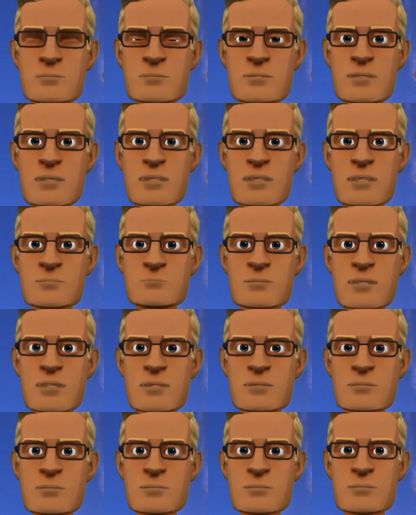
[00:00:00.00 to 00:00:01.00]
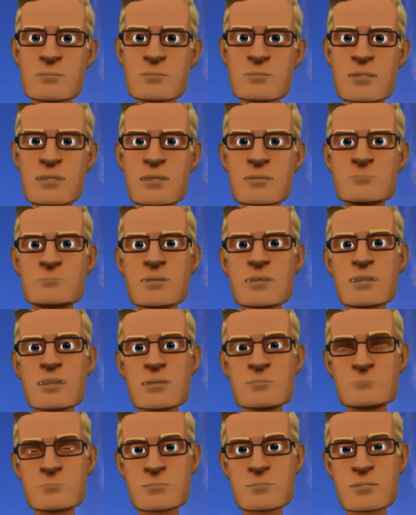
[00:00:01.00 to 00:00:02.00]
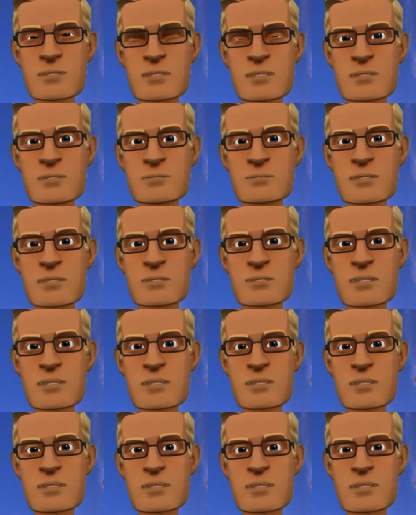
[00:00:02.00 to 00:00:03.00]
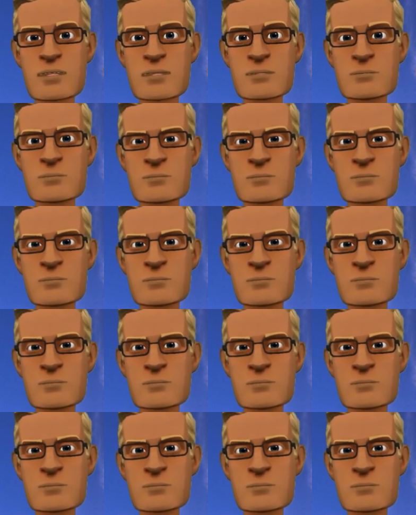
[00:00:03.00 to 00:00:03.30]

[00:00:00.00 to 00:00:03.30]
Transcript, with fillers: the woman and her offspring. Who's the woman?